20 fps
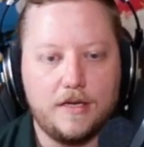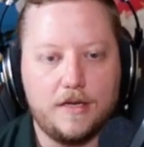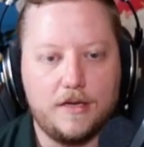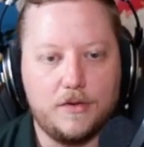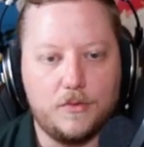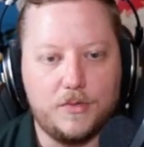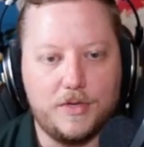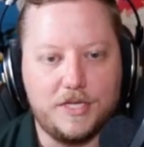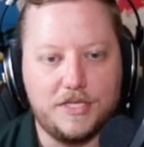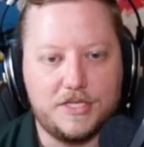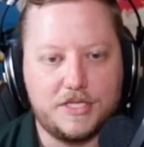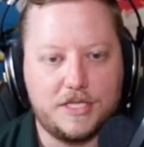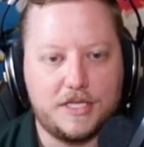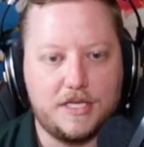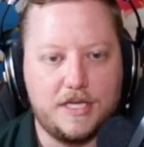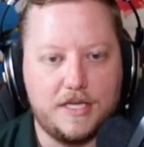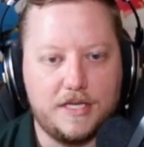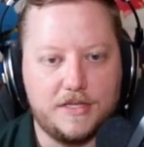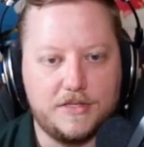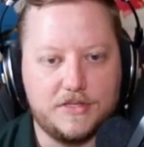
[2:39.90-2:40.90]
which
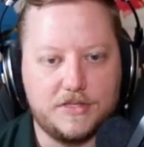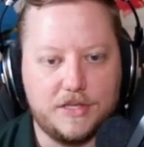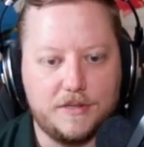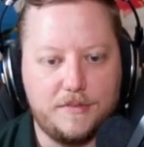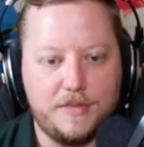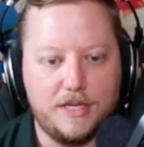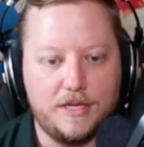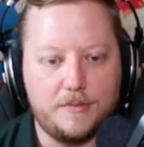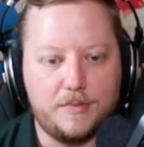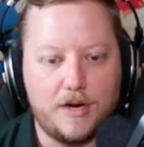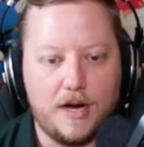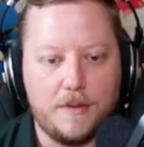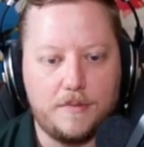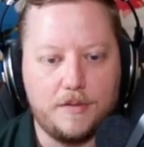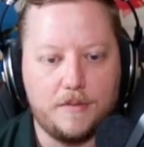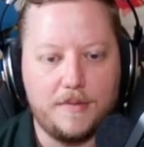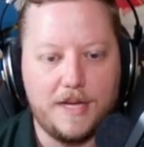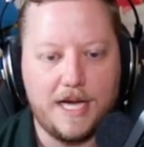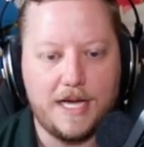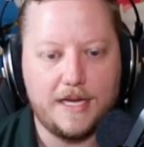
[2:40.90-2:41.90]
is a bit
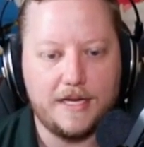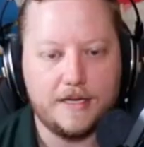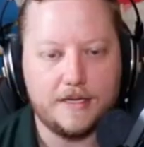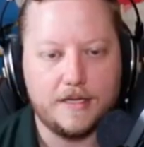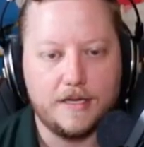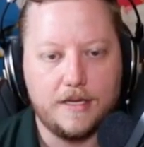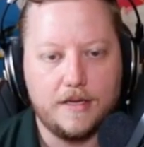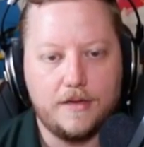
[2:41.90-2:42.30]
problematic.